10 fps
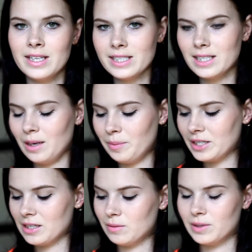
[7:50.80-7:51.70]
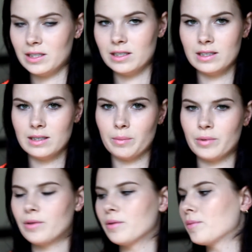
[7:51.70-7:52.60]
Next thing I picked up was this
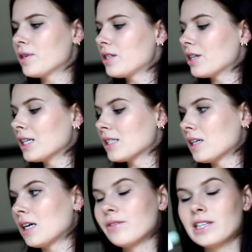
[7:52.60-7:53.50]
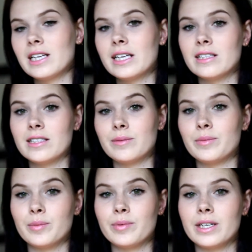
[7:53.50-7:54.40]
Simple moisturizer. I really like the
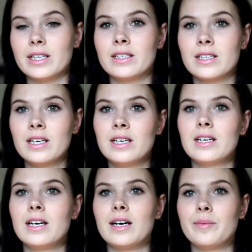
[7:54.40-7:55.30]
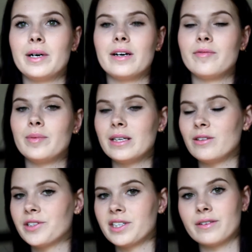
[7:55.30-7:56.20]
Simple brand. I've
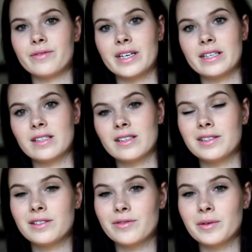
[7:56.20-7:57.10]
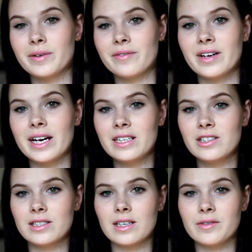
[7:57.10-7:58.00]
been using a face cleanser from them for
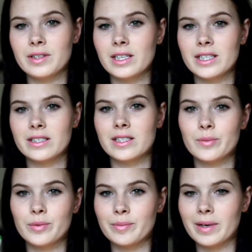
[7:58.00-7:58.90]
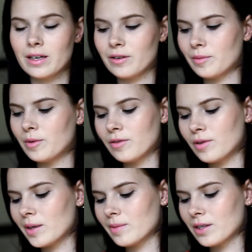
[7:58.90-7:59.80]
ages, and I really like the Simple makeup remover
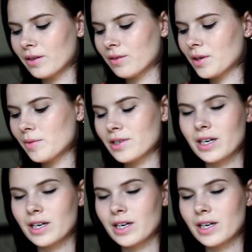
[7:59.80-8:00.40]
wipes, so I thought I